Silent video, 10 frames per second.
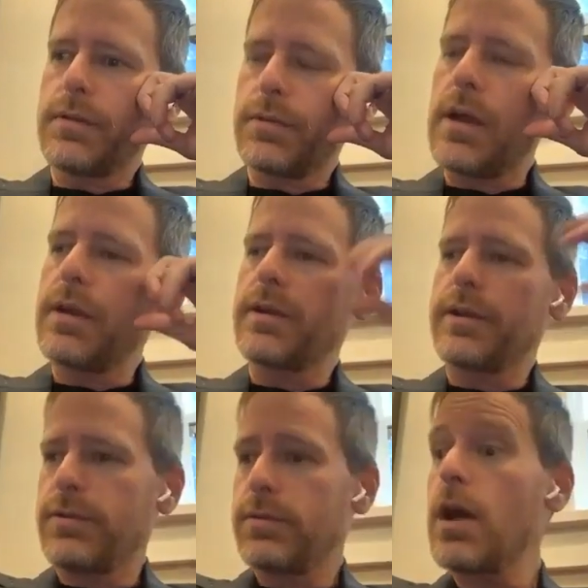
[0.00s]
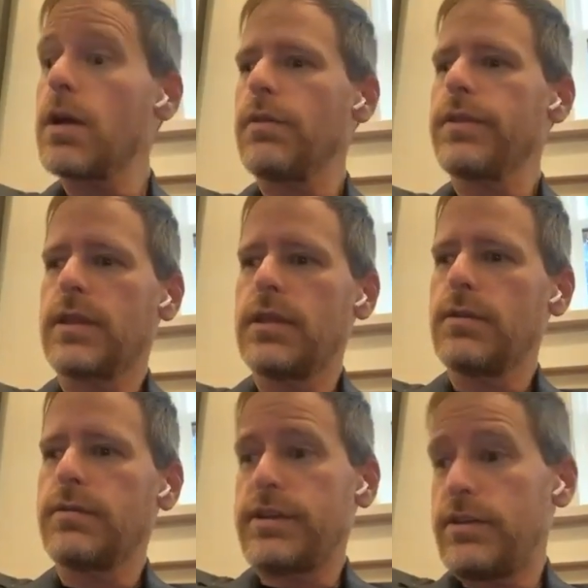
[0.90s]
throttle the
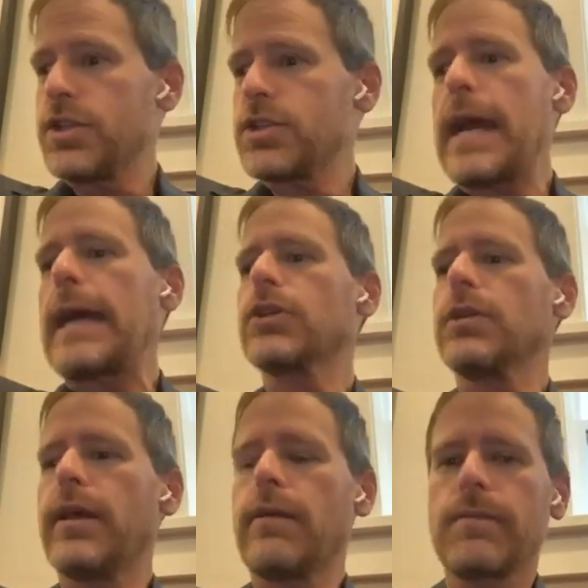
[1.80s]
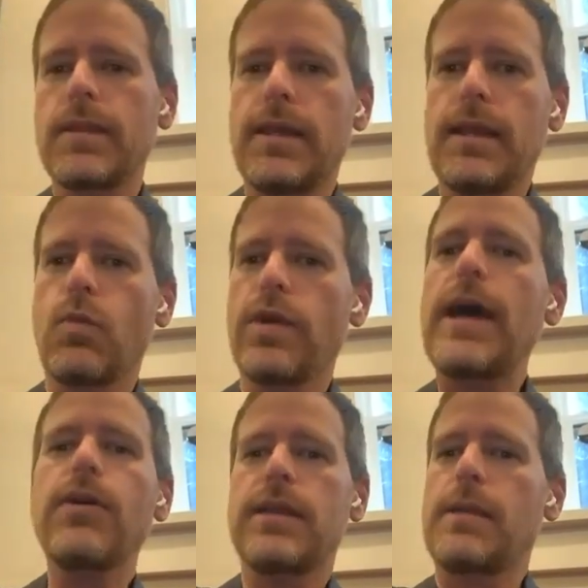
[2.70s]
queue just naturally, and
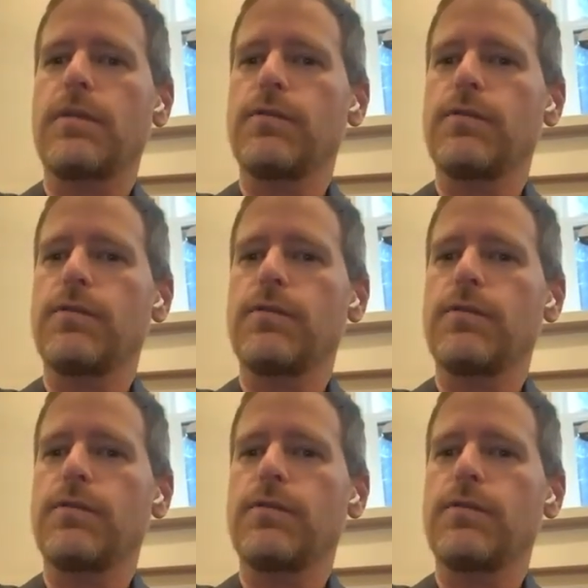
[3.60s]
without any